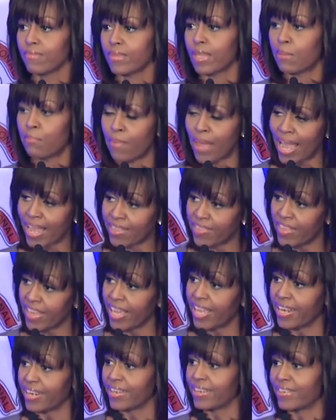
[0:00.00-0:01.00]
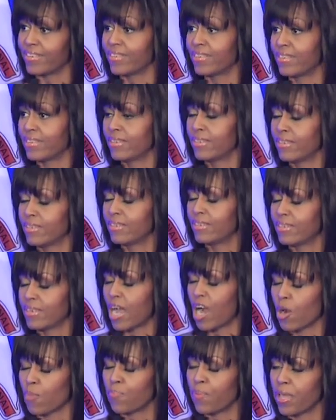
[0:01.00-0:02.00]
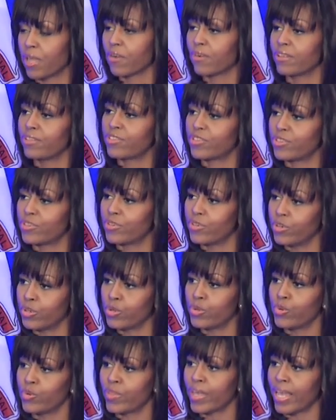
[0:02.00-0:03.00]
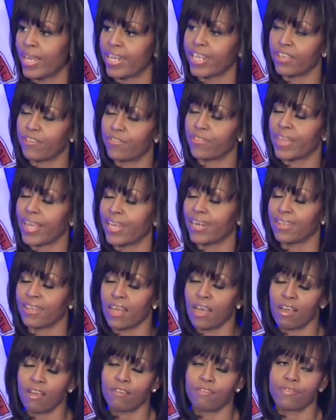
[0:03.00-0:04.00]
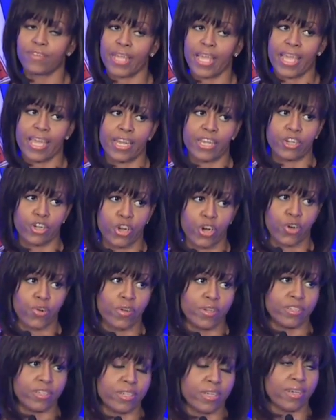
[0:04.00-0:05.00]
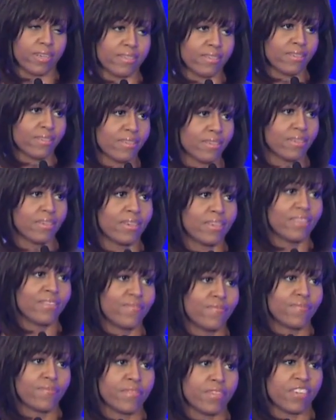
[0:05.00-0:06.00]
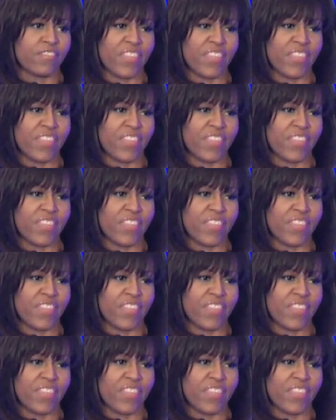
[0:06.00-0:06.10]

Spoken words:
And back then, our parents knew that if they loved and encouraged us, If